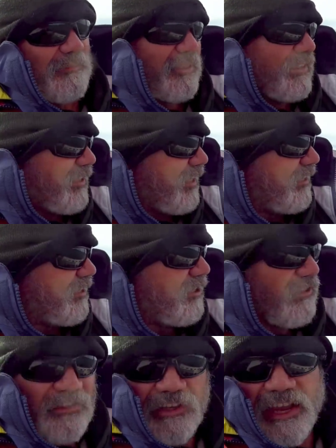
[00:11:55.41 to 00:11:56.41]
It's a uh,
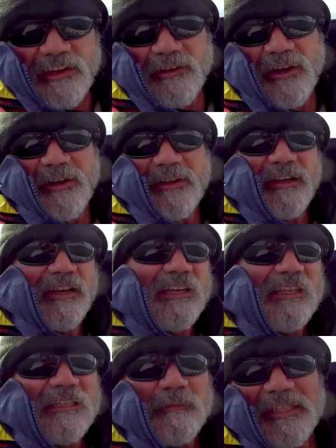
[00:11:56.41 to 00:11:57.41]
good sail.
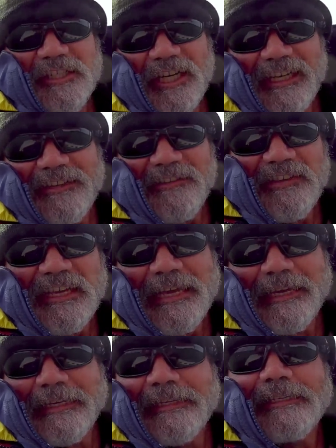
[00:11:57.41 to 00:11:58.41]
A bit chilly on the
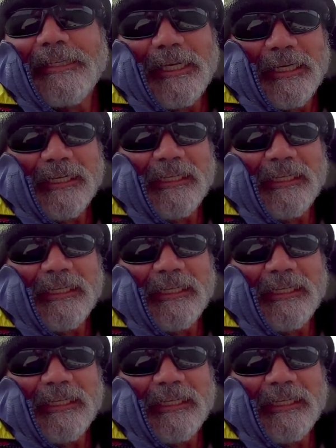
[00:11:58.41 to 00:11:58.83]
ears.